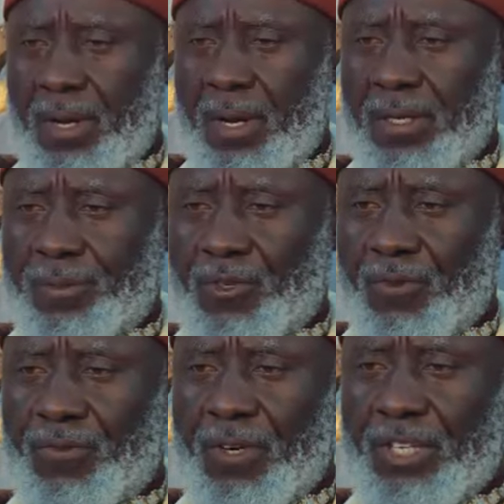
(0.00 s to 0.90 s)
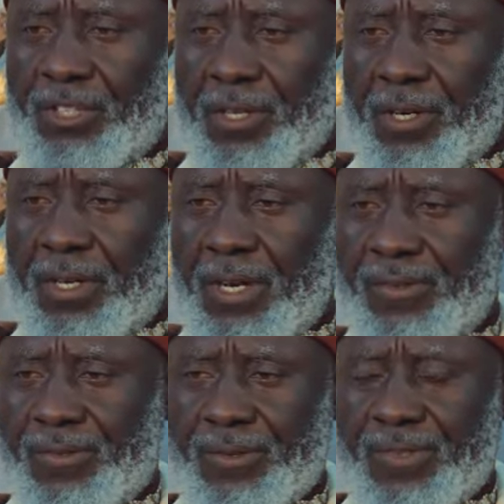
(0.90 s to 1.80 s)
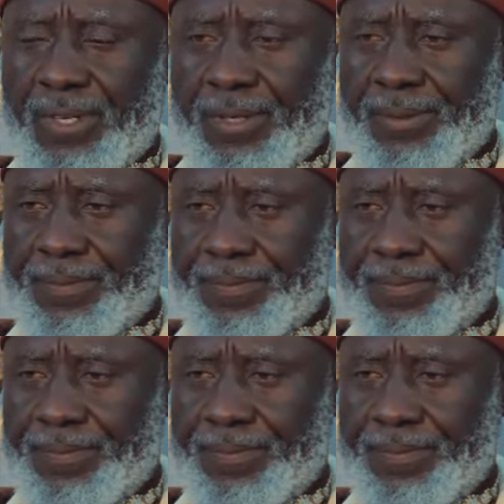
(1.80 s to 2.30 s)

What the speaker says: Allow him to finish all he has to say.